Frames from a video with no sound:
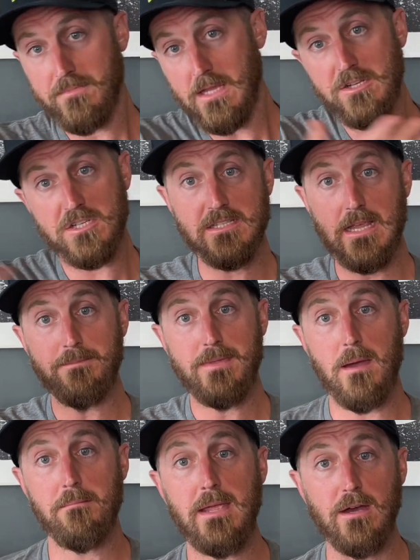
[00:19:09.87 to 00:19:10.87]
They just skip
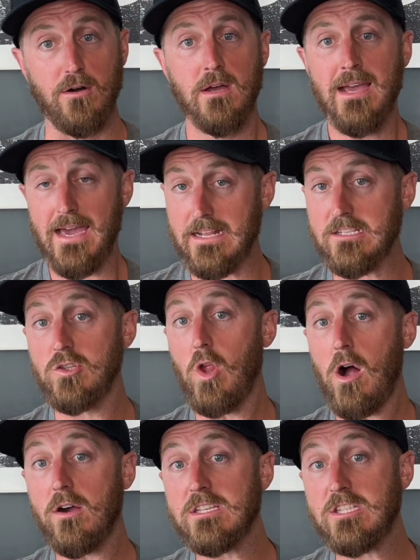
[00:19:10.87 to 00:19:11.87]
that meal. And as
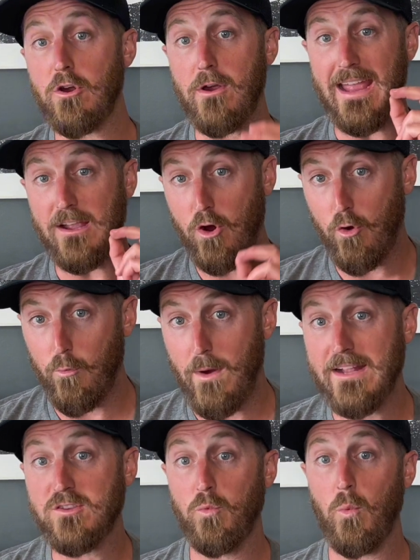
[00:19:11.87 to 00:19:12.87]
long as they're a
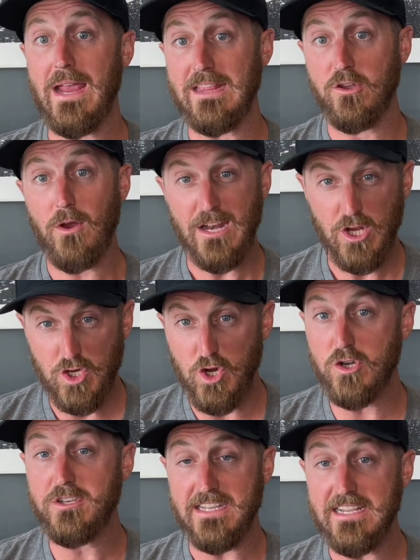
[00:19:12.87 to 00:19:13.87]
correct weight, they're at a
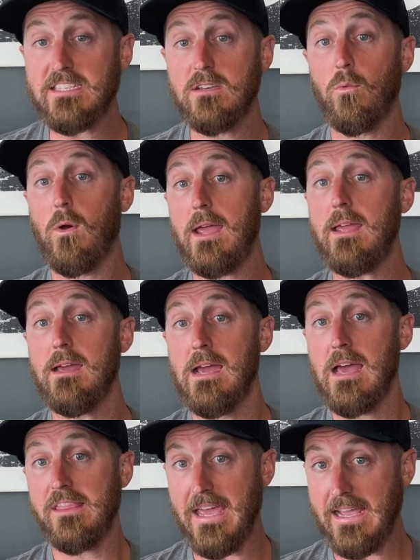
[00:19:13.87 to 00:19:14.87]
good, decent weight,
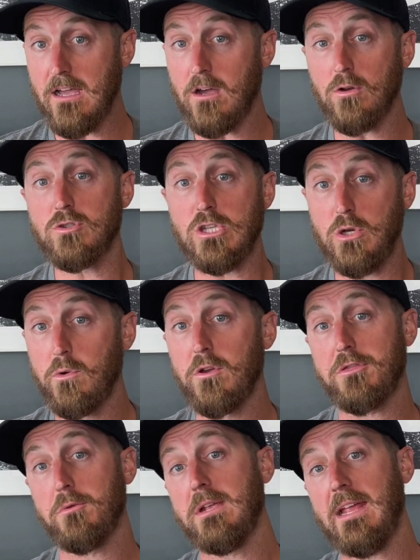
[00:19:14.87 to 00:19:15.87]
they can go 2 or
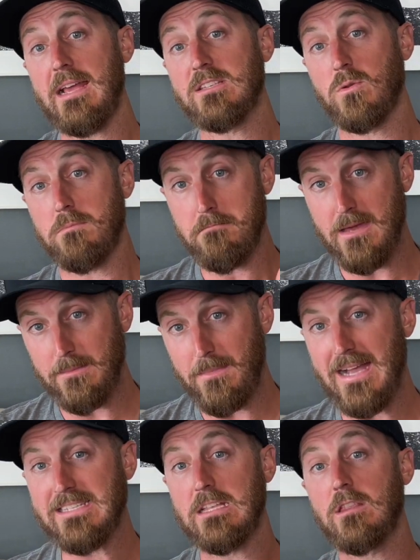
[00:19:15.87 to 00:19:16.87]
3 days with
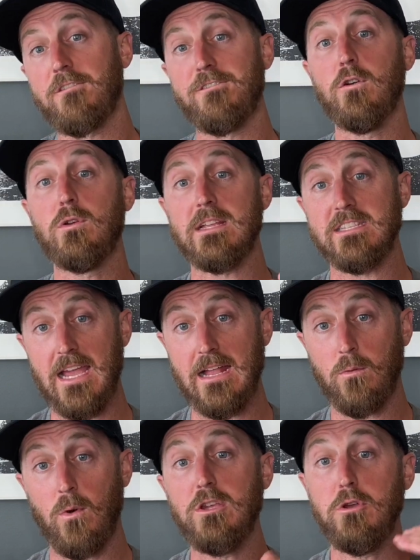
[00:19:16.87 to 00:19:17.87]
minimizing their food
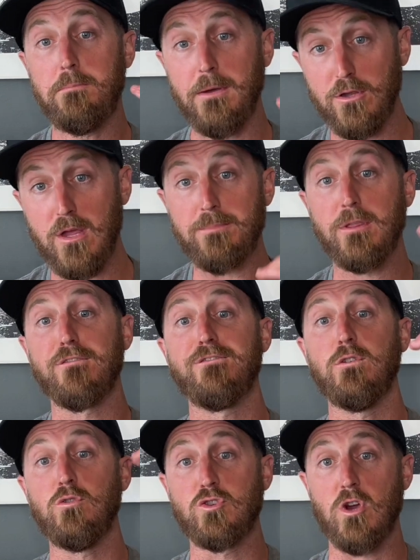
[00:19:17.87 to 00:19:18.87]
intake while you build up their
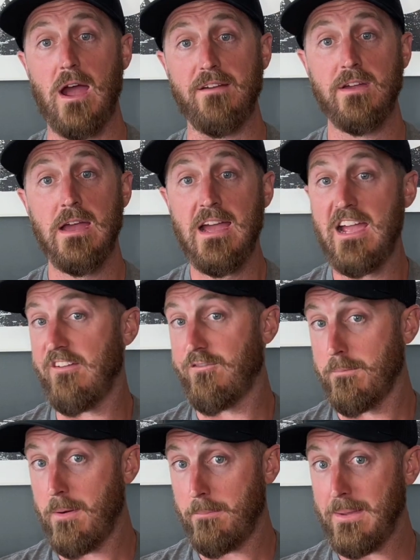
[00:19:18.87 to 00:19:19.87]
food drive. If
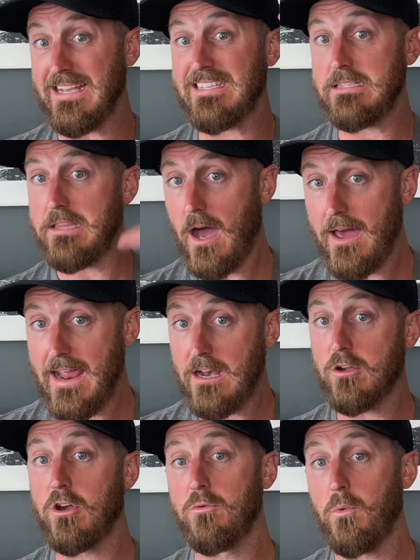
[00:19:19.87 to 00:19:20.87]
your puppy is not at
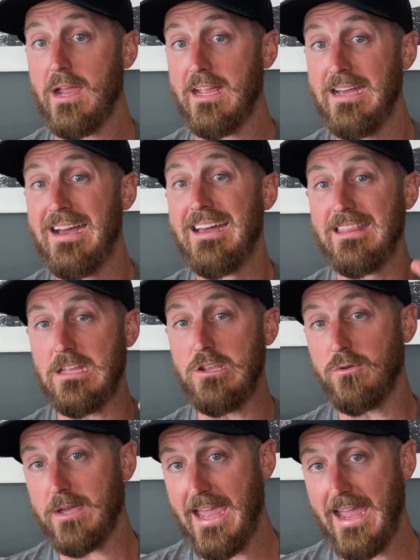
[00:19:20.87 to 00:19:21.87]
a good weight, then
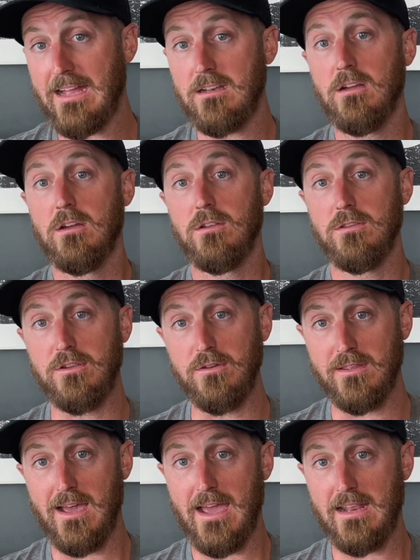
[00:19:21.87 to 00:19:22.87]
you can't do
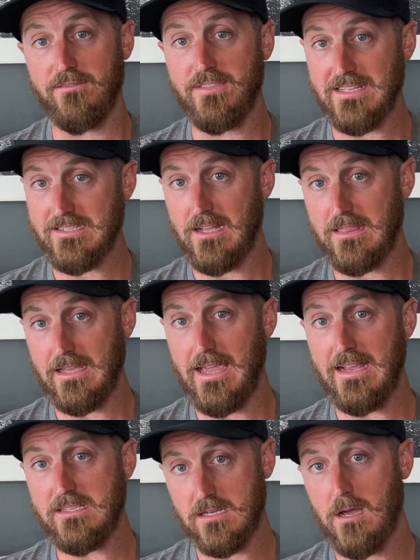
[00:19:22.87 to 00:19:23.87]
that. And if that's not the
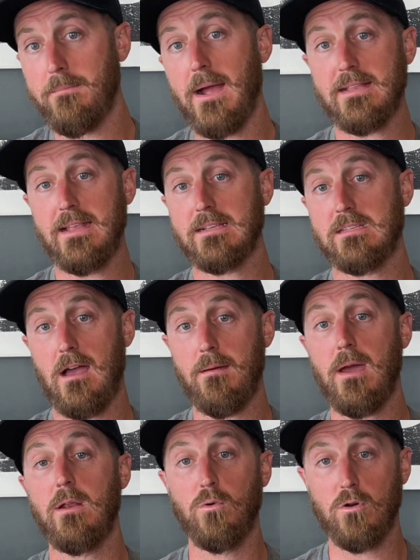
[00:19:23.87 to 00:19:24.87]
case, come back next time
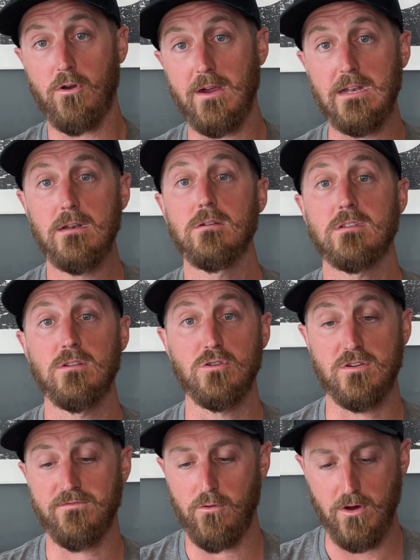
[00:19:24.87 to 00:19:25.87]
and we'll create a new
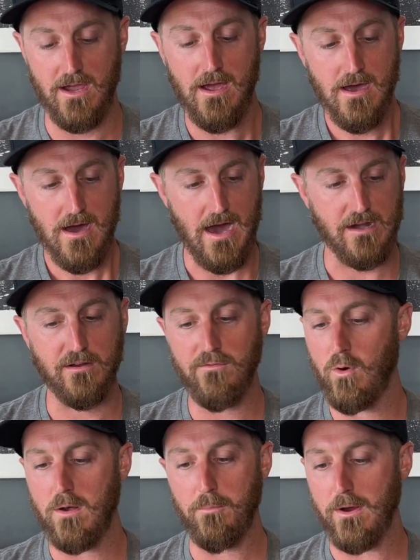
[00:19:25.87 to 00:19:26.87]
solution for you. I don't
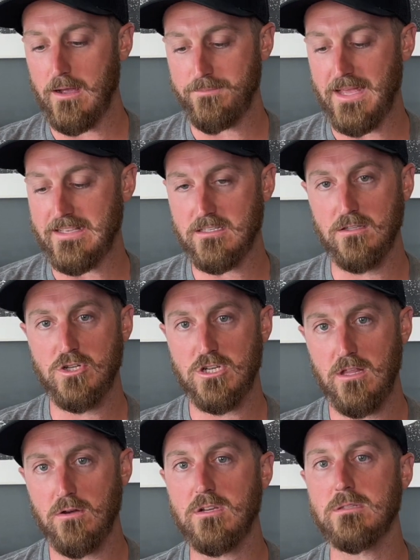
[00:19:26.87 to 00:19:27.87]
even want to bring up that
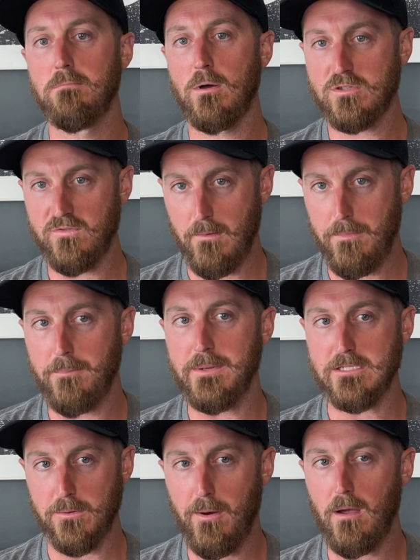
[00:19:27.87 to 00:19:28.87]
solution though, because most of our
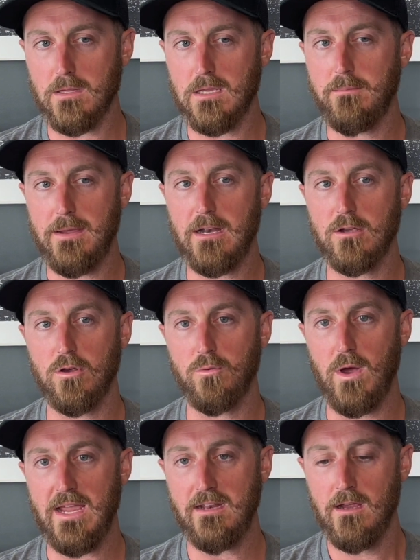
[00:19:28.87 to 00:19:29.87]
puppies are probably going to be at a good
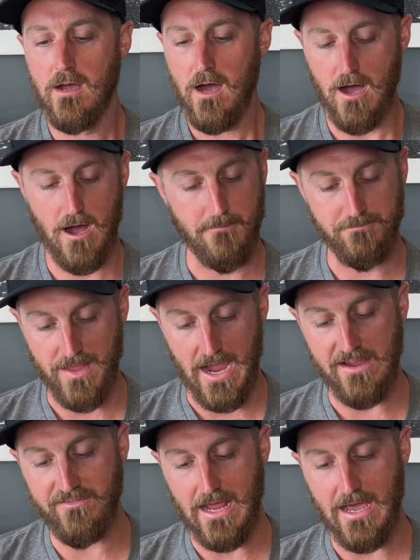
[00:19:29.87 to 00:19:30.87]
weight.
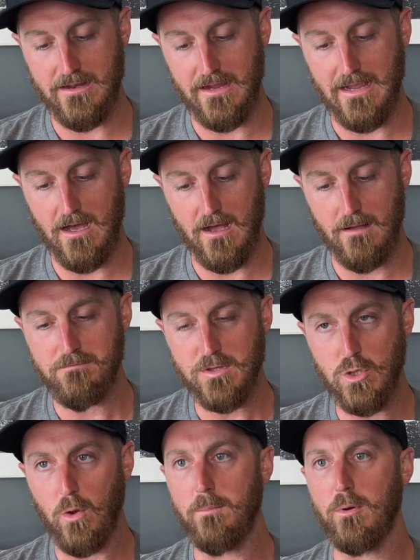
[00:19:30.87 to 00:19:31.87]
I even had a
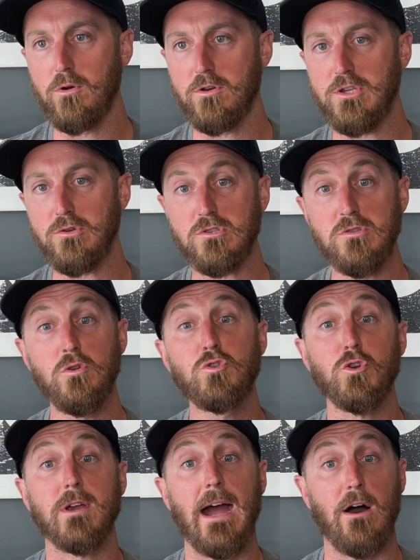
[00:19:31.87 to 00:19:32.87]
toy poodle use
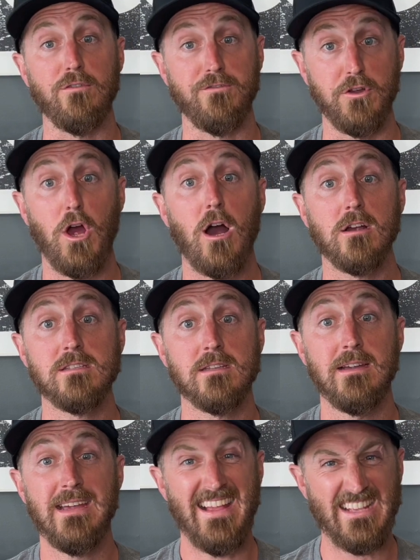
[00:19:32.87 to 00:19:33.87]
NutriCal for dogs.
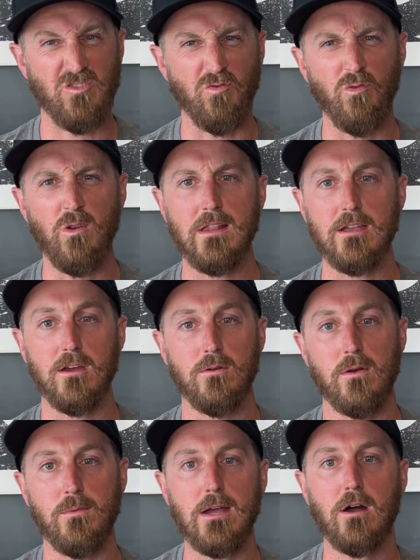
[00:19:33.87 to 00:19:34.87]
That's a really good
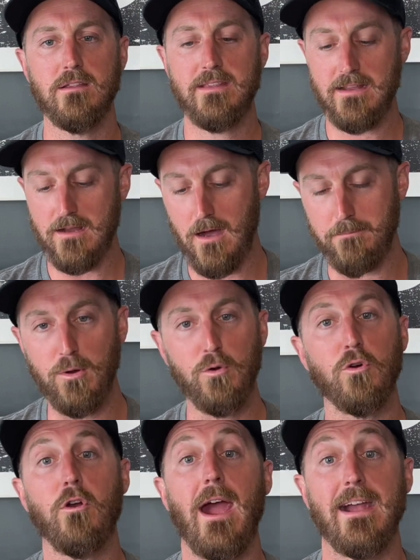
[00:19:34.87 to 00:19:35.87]
one. We called it
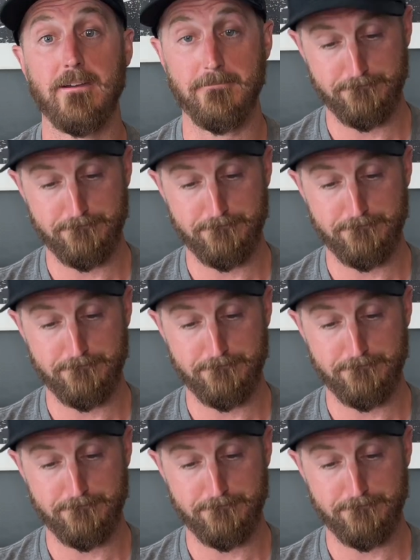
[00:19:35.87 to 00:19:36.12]
Poodle Crack.